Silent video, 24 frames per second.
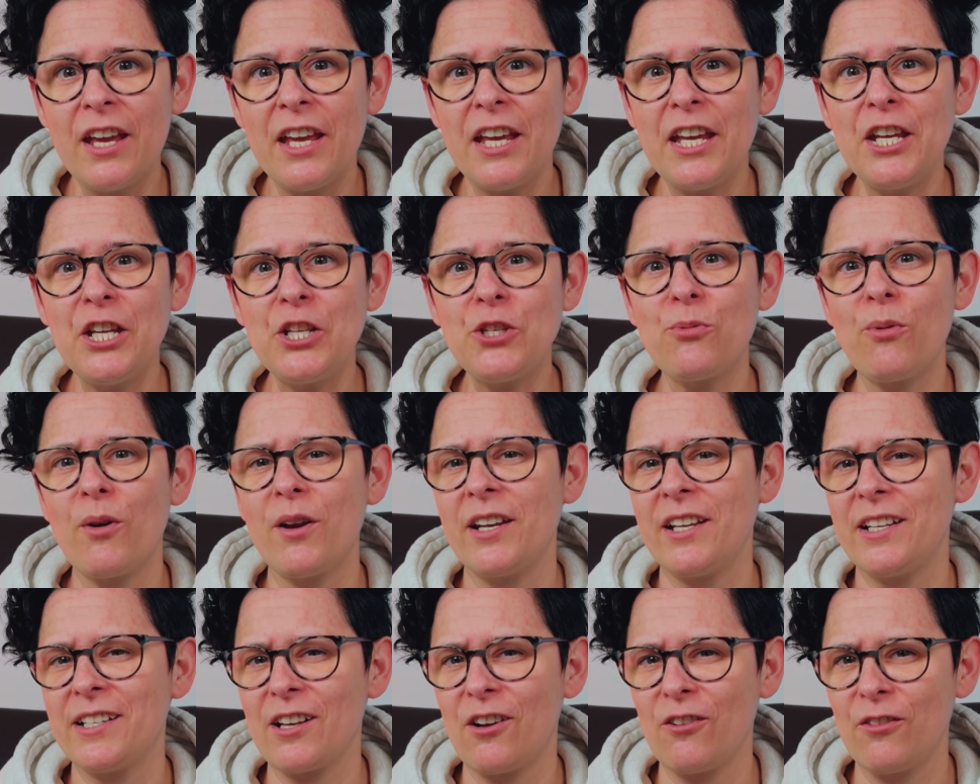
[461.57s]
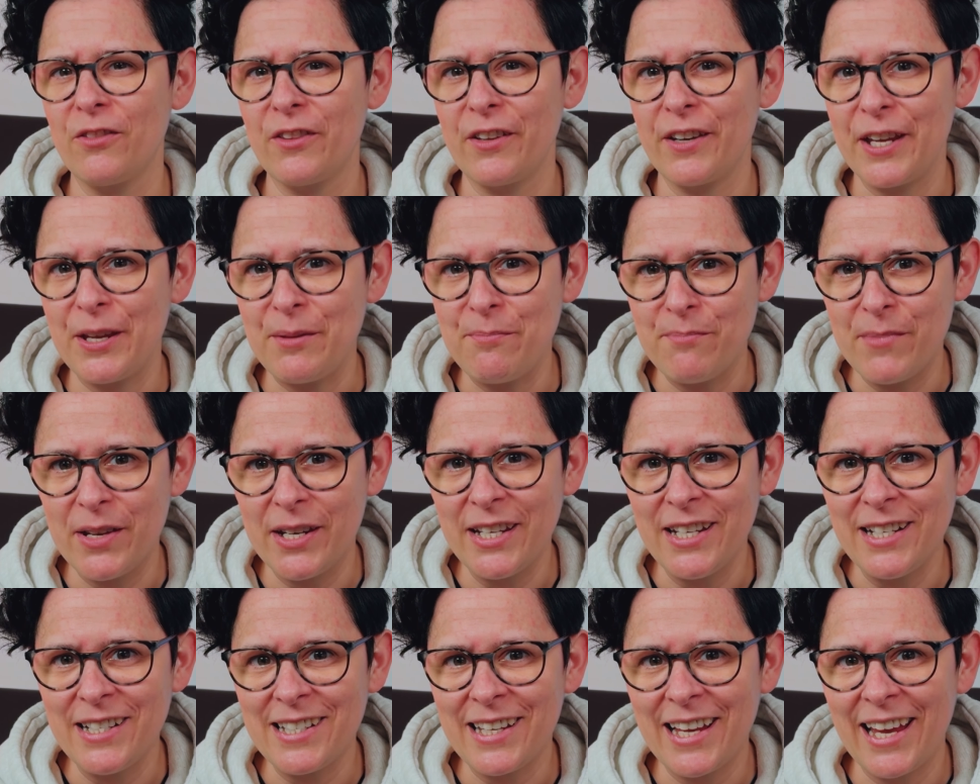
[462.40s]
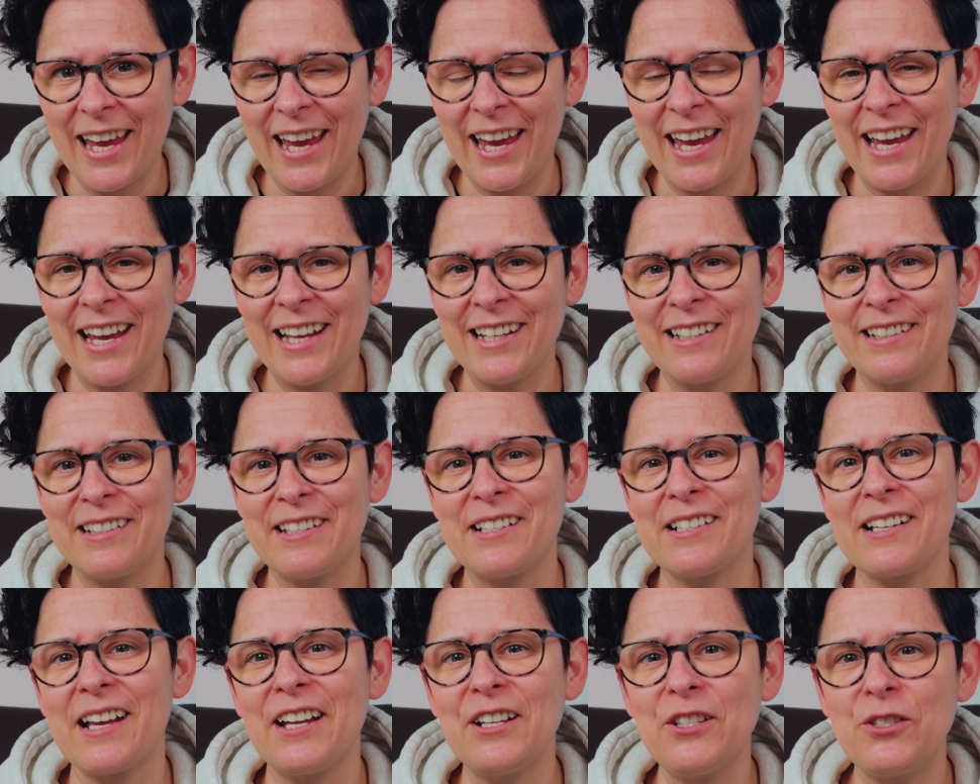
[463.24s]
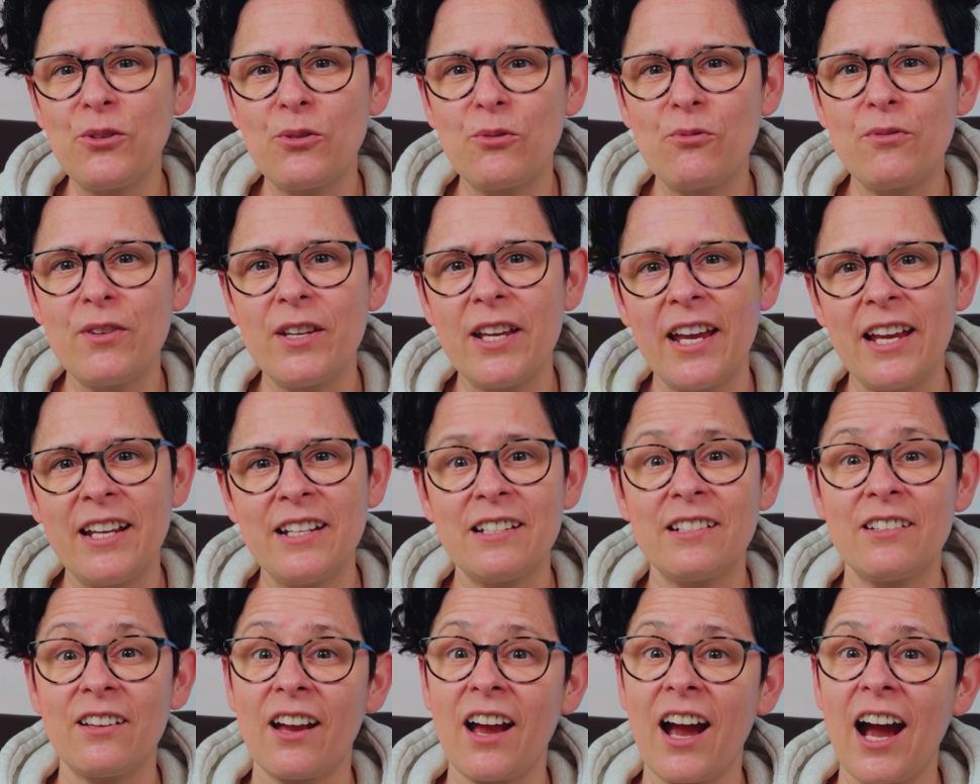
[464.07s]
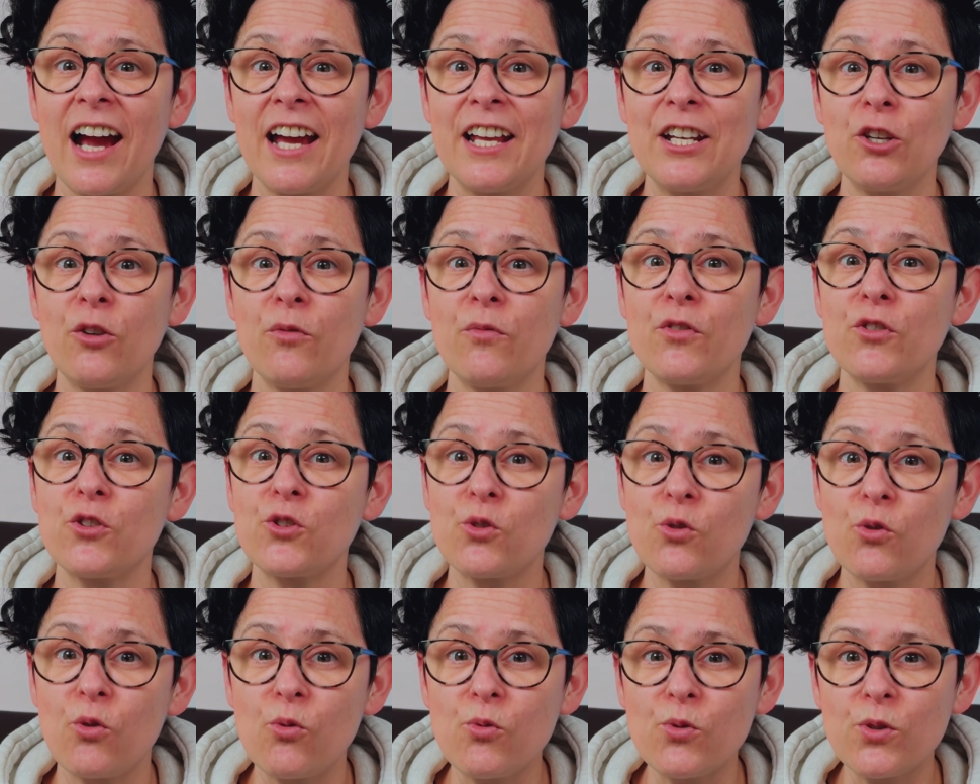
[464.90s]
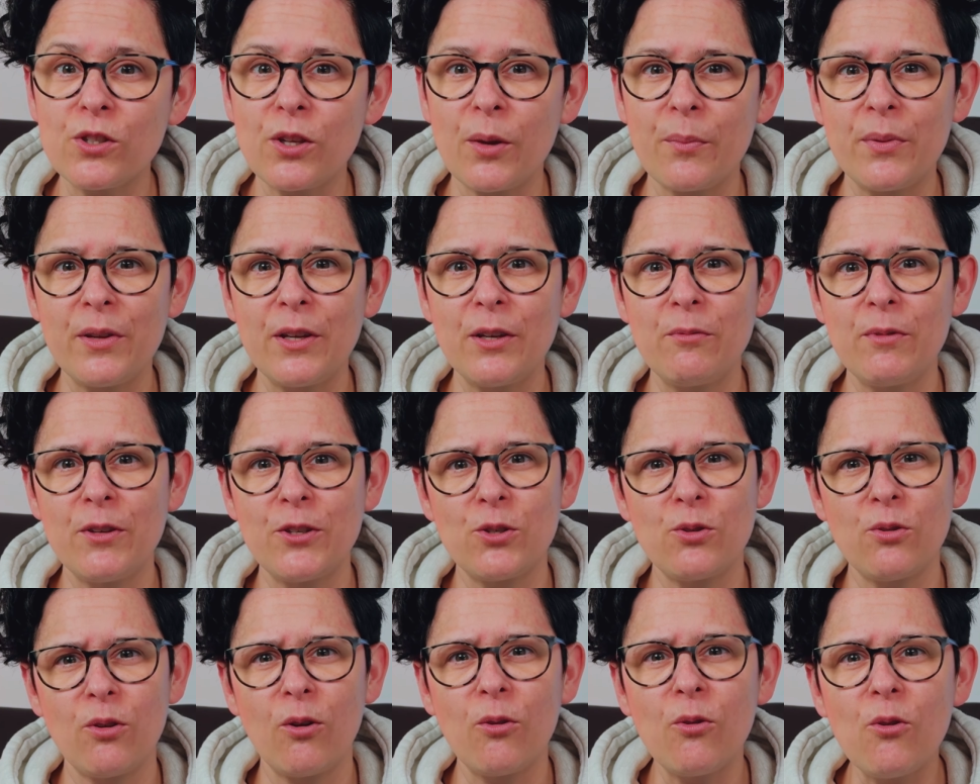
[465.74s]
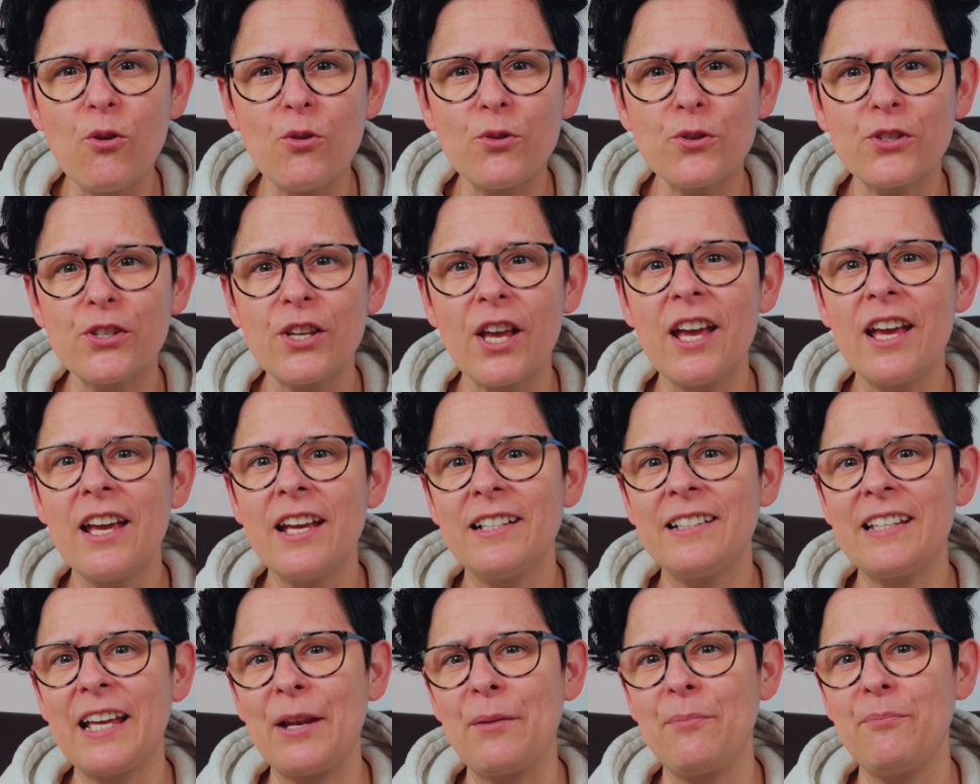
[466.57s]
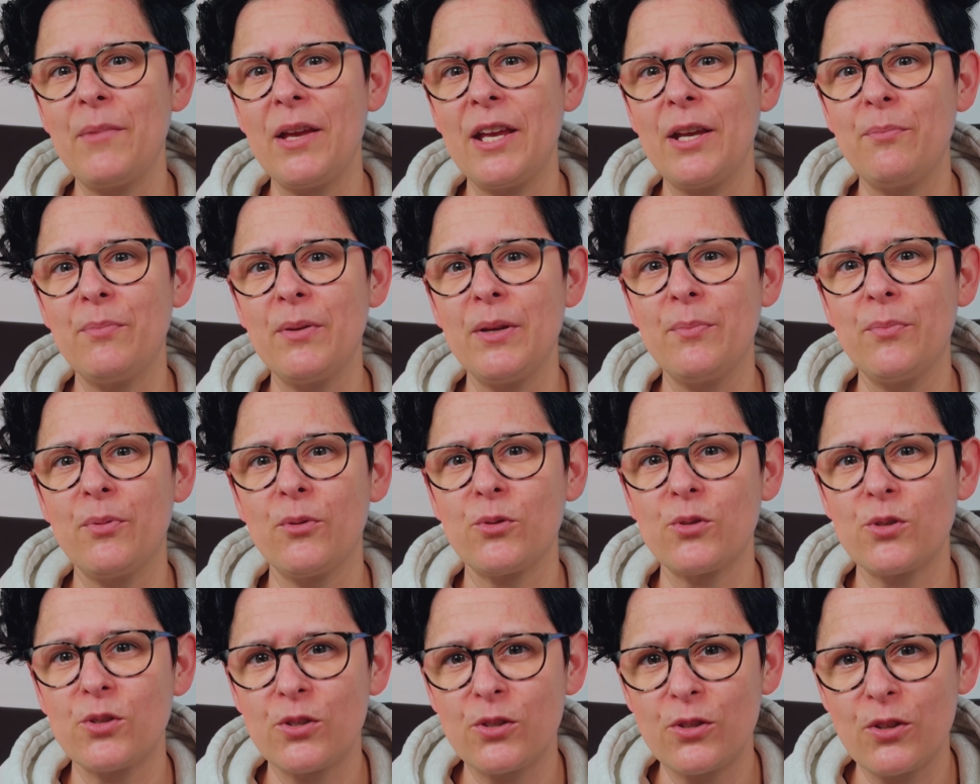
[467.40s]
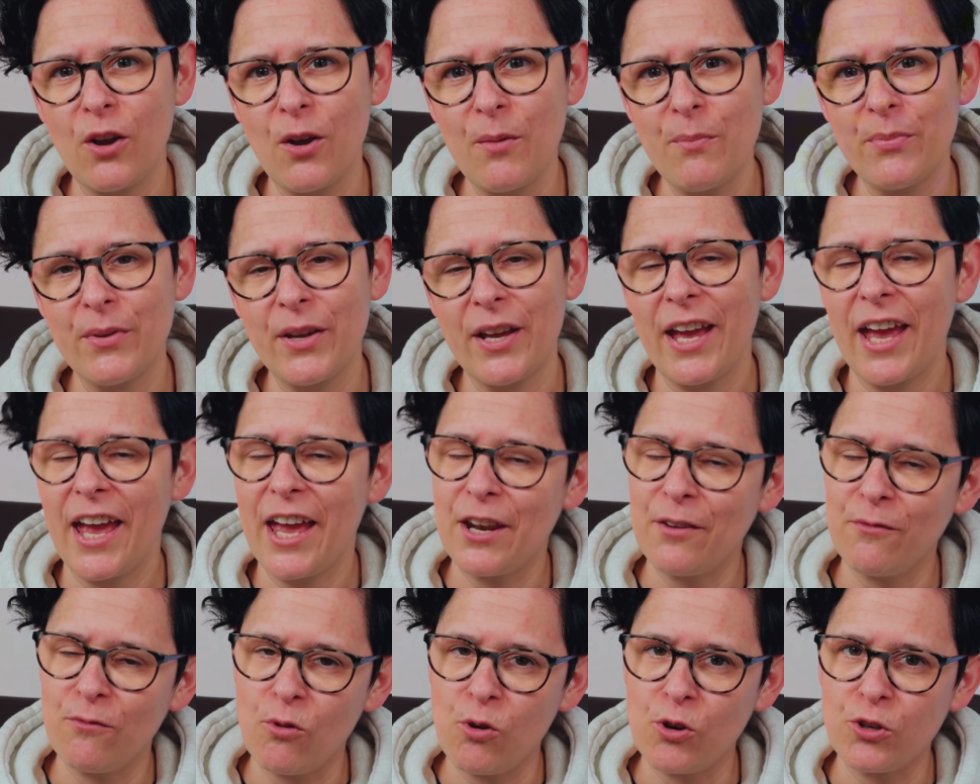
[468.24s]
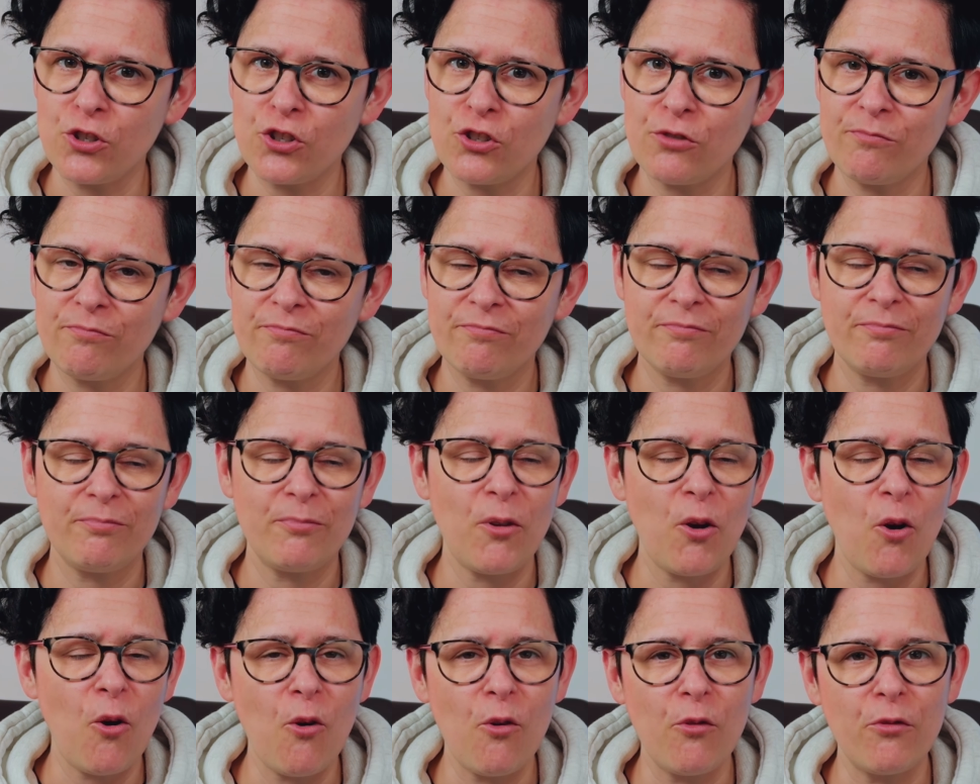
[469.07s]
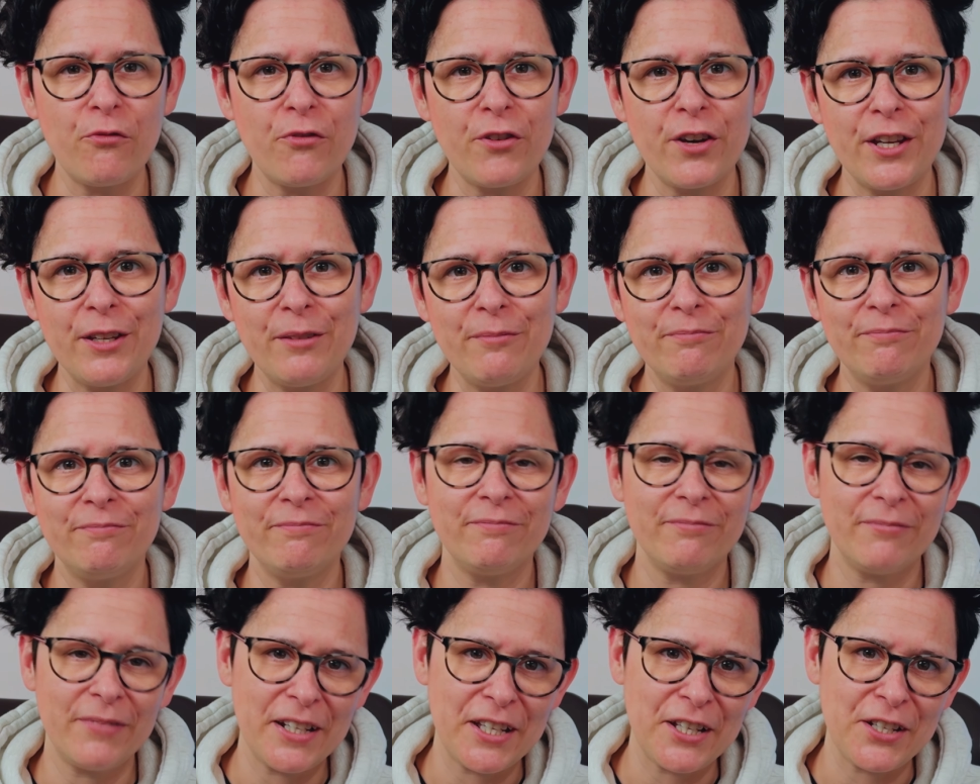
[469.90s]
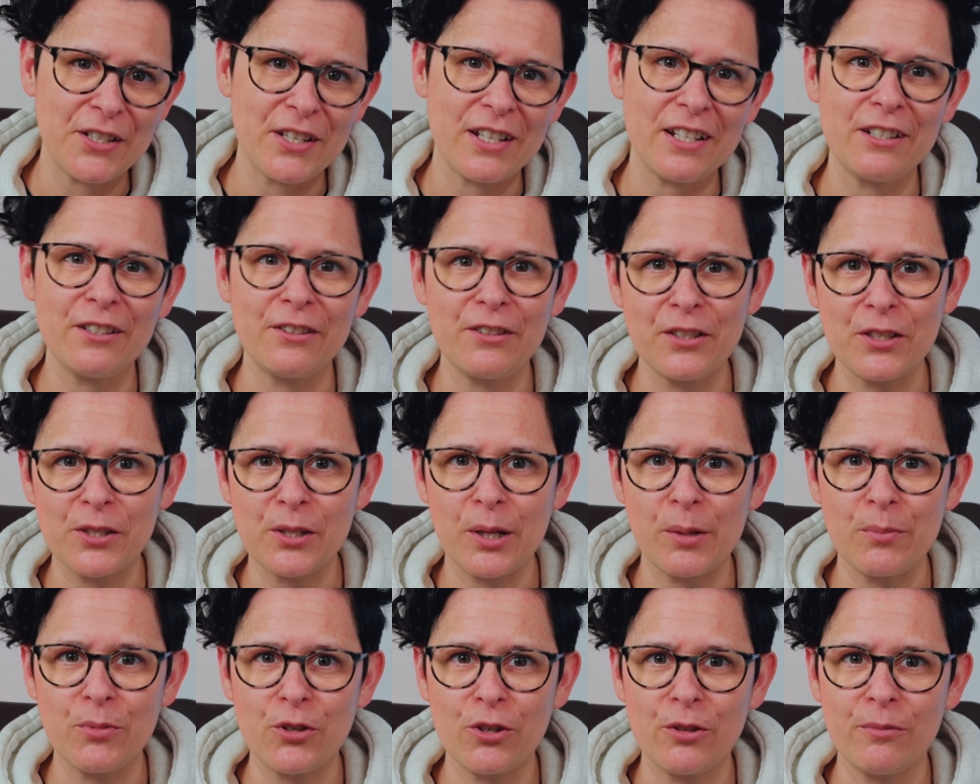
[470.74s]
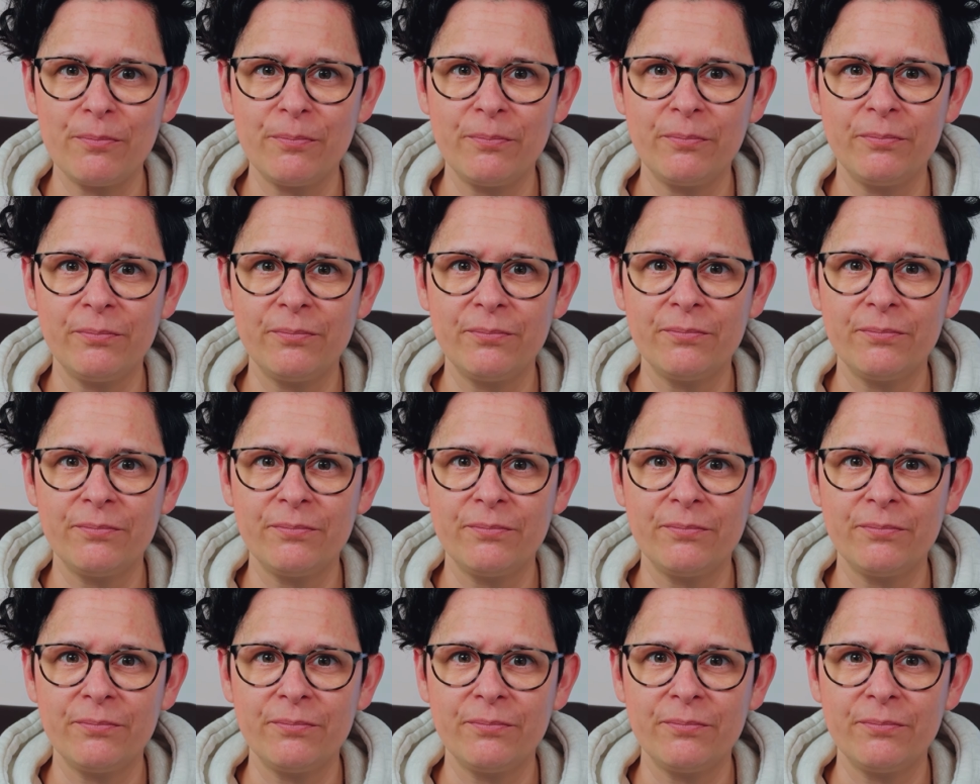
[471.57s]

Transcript: Each one is under a minute and designed to create the kind of scroll-stopping visual hooks that make people stop and watch. All free. Links in the description.